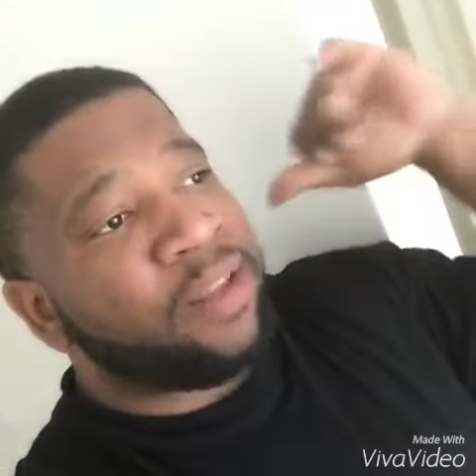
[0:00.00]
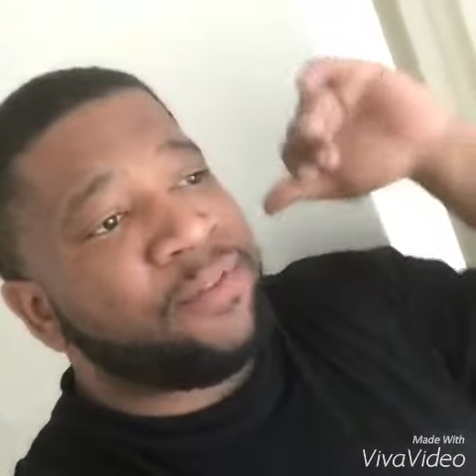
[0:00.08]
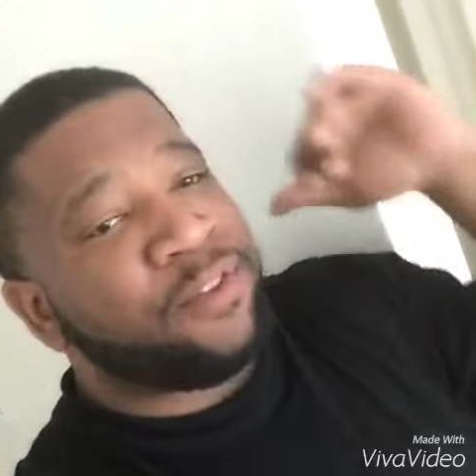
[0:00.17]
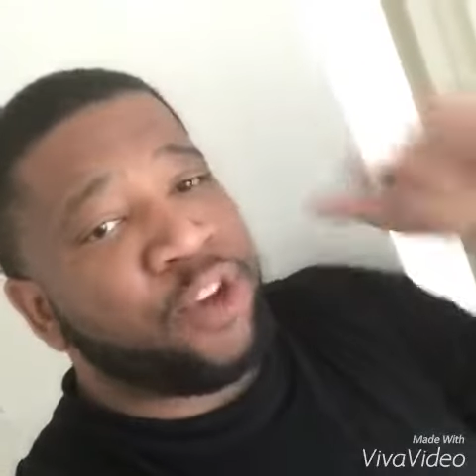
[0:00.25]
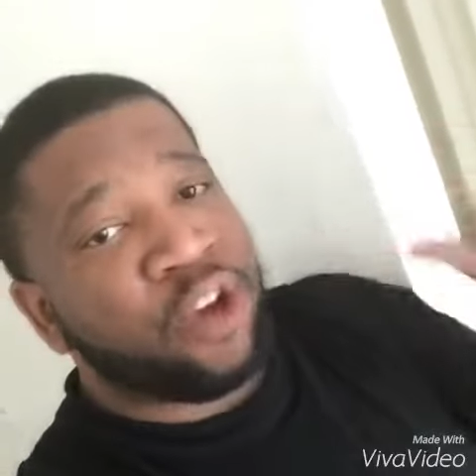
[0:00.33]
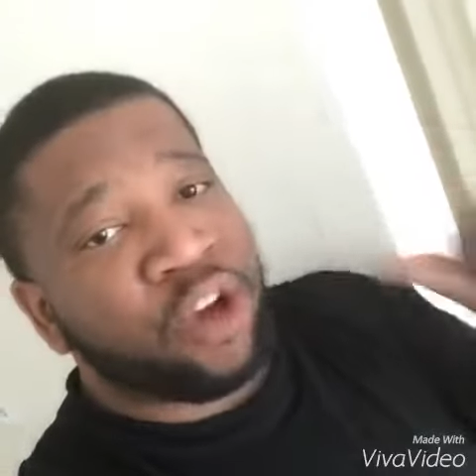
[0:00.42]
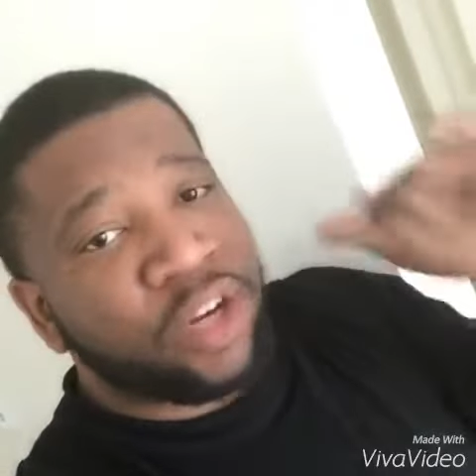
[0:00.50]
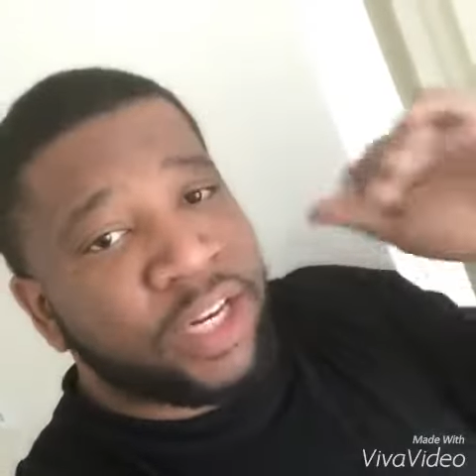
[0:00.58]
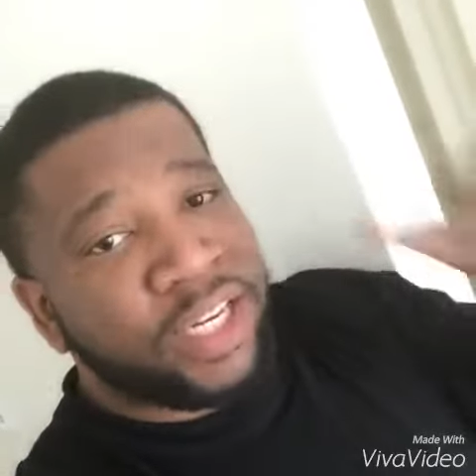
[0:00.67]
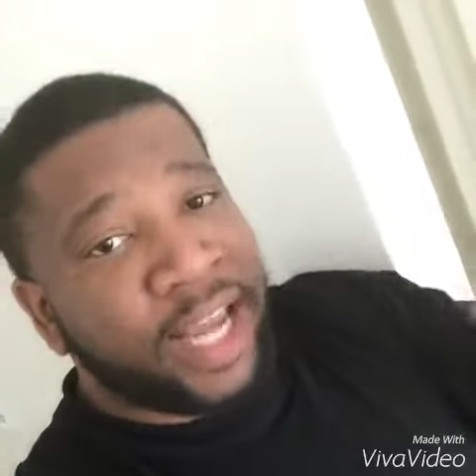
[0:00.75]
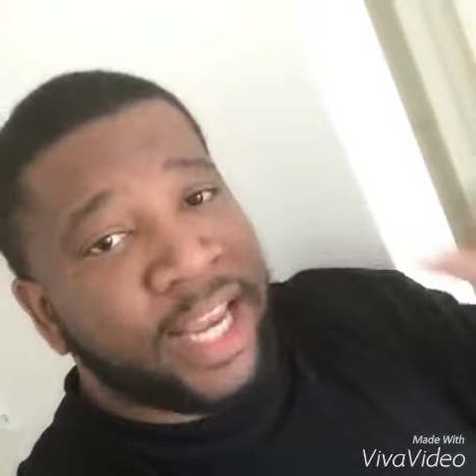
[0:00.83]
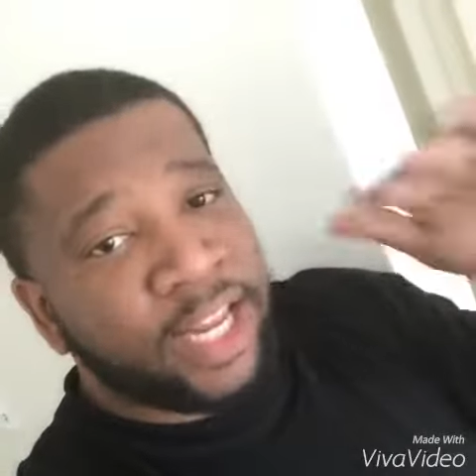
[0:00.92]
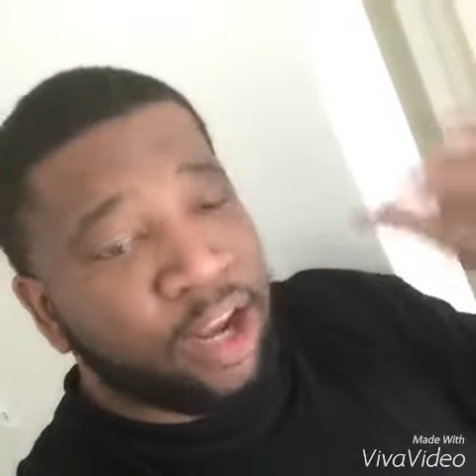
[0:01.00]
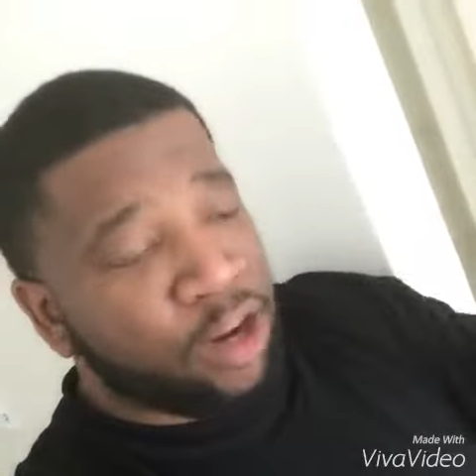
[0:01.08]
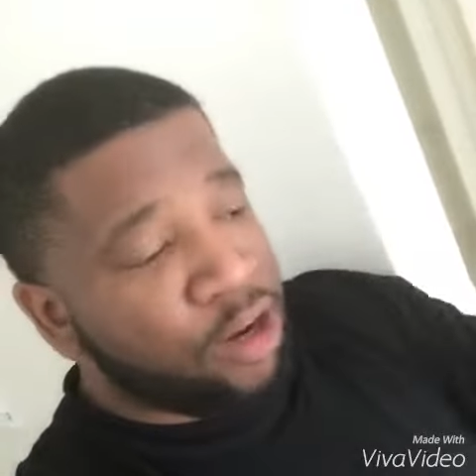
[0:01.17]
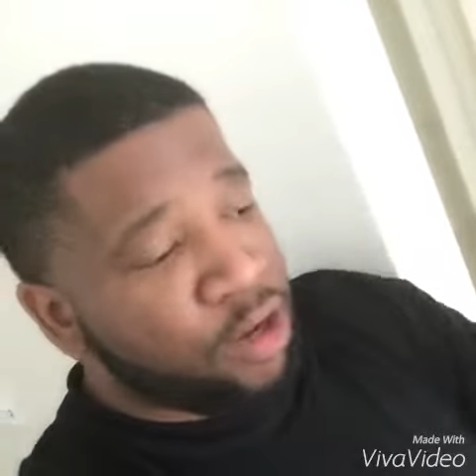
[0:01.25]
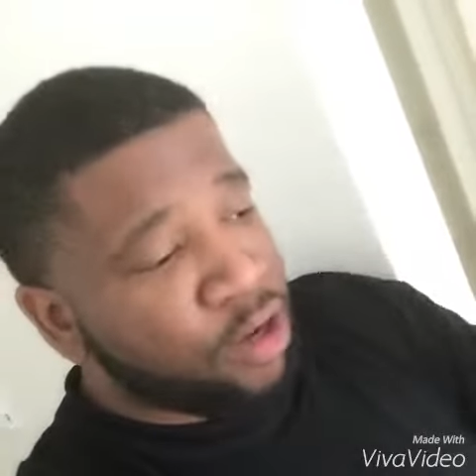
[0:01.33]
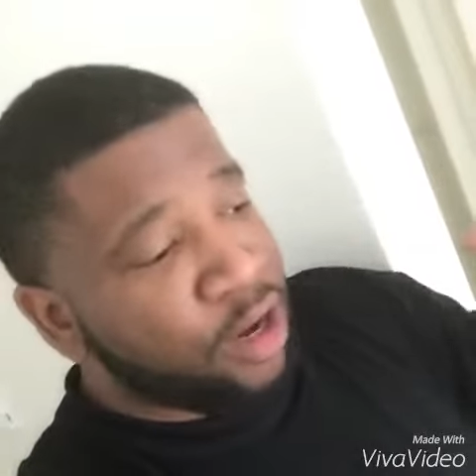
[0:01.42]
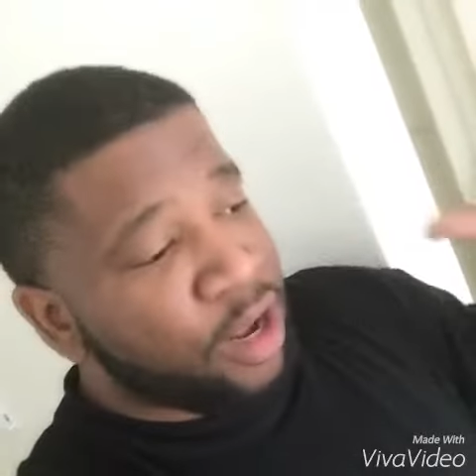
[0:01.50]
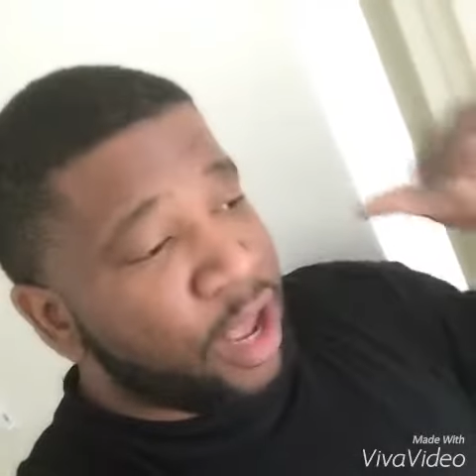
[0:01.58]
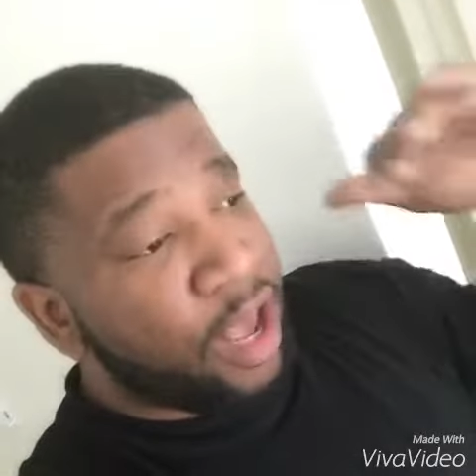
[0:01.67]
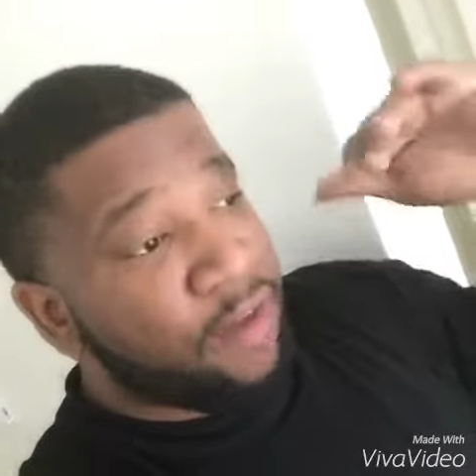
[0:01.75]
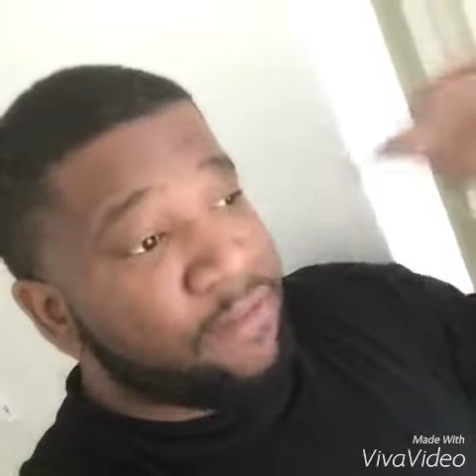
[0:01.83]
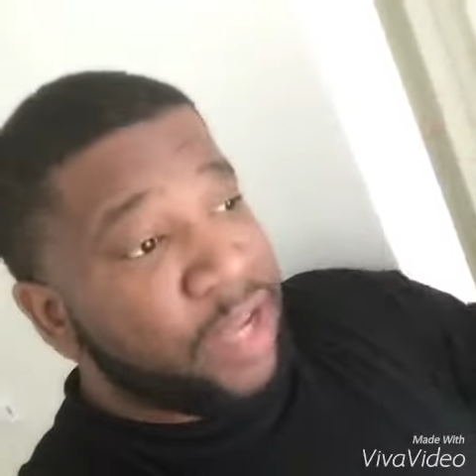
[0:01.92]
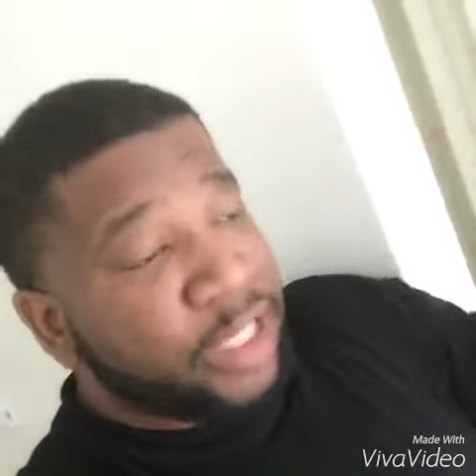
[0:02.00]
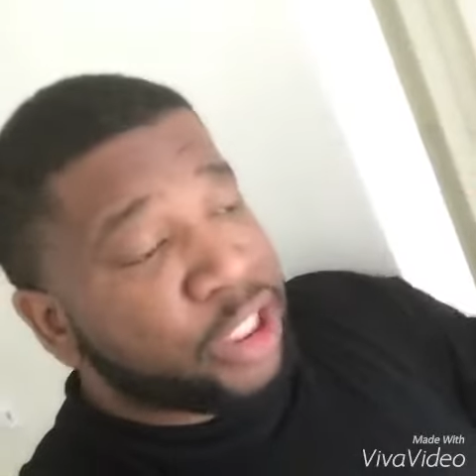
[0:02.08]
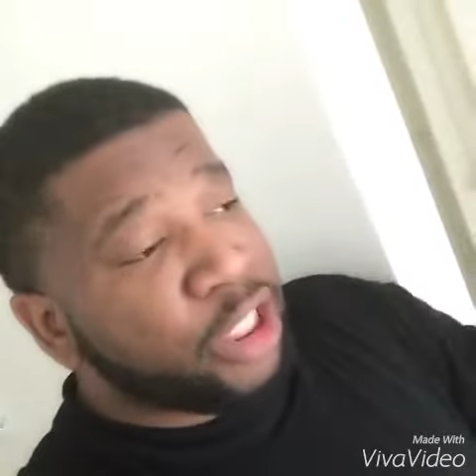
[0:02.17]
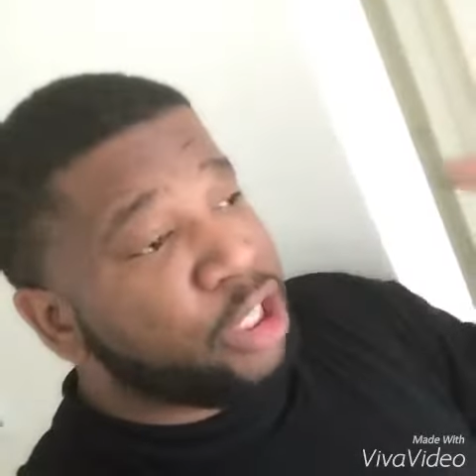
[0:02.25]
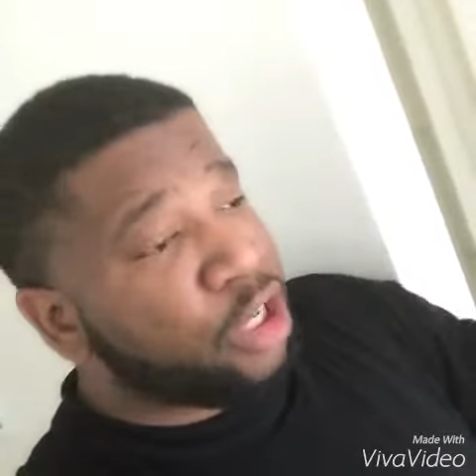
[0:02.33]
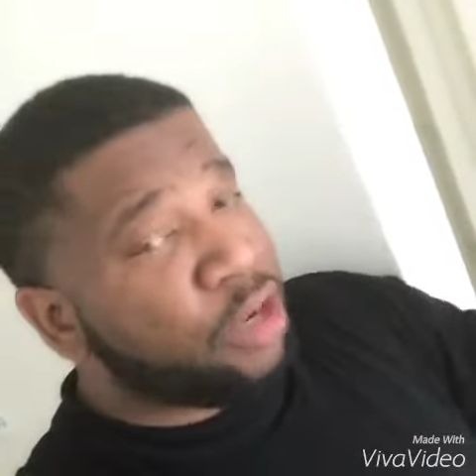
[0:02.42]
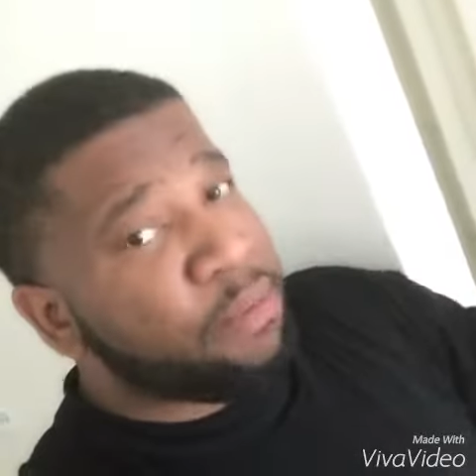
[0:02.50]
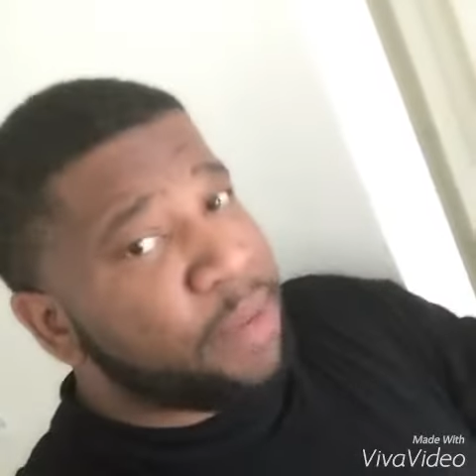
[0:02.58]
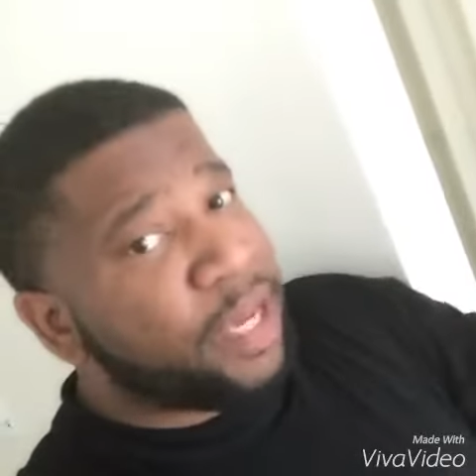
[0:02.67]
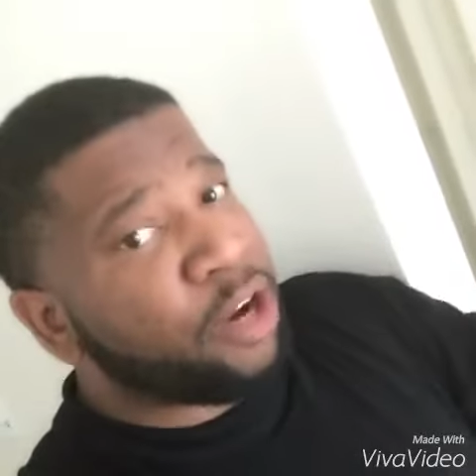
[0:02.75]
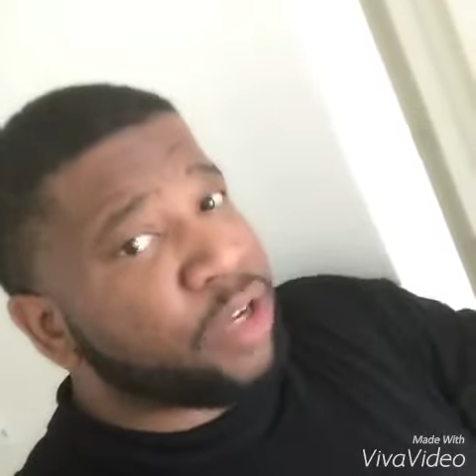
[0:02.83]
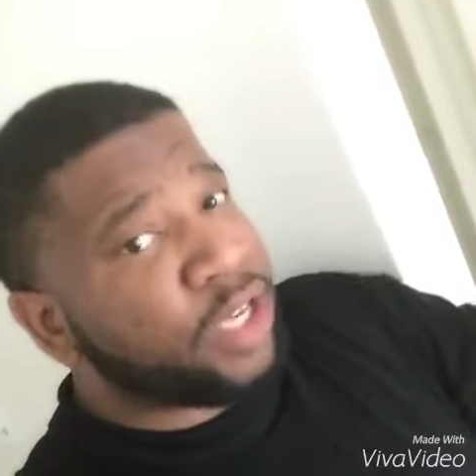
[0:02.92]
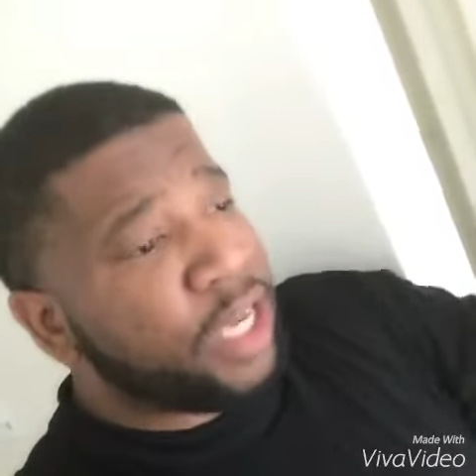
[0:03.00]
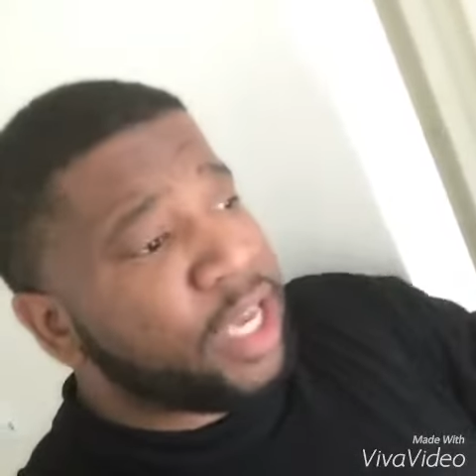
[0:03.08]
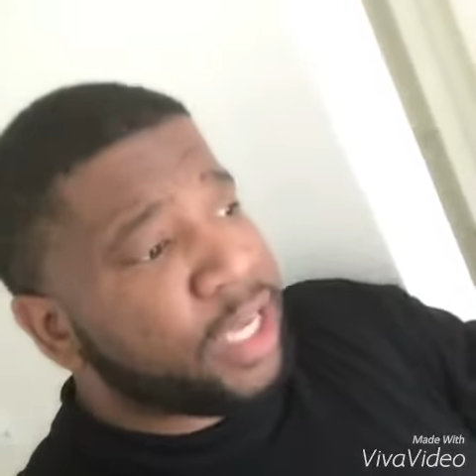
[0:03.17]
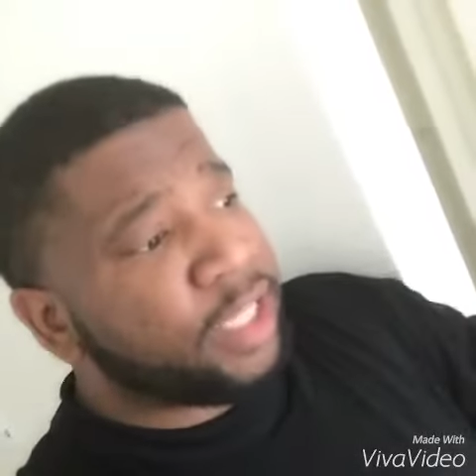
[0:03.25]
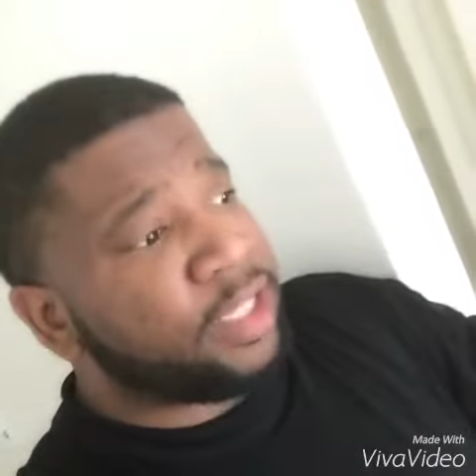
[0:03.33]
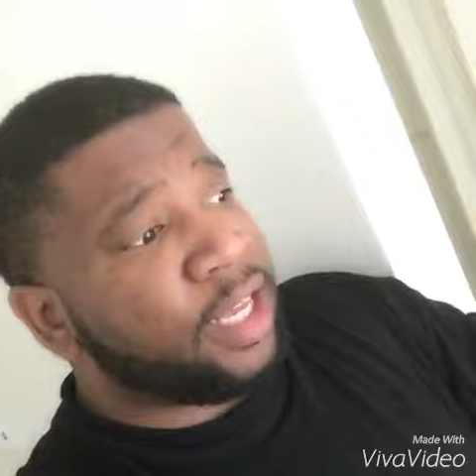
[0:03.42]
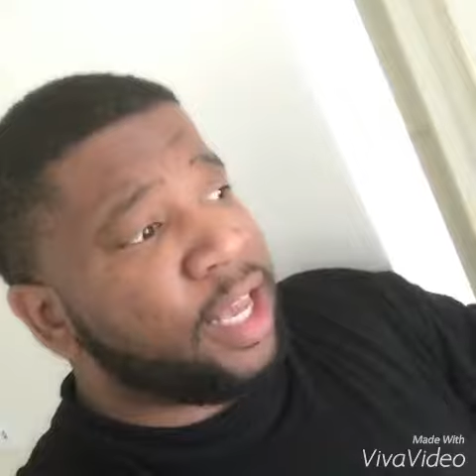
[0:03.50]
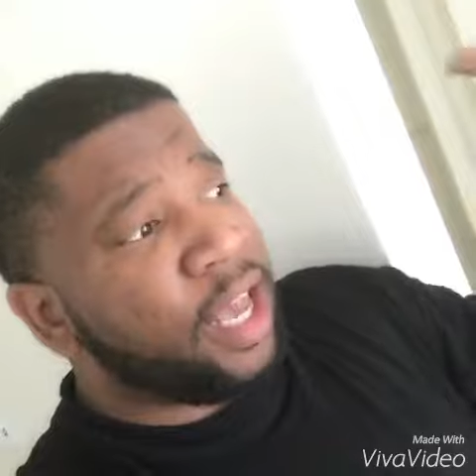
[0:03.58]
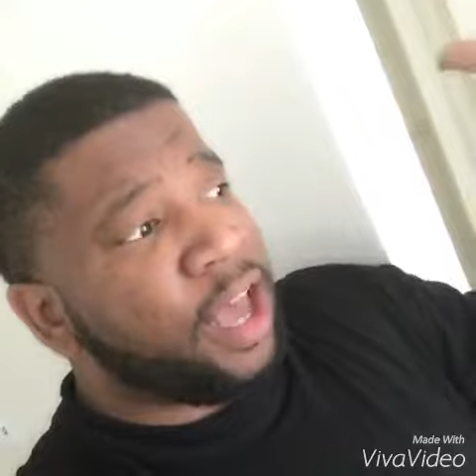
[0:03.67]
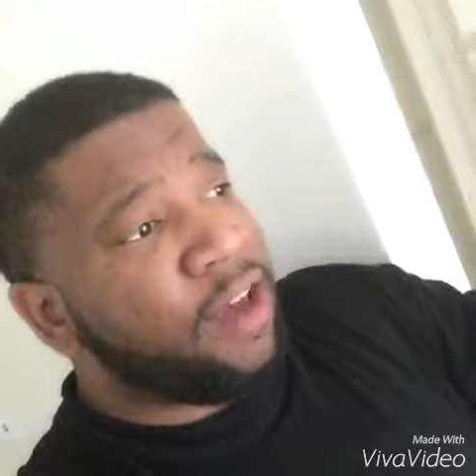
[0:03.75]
but if you're gonna date her, eventually, you're going to meet her kids.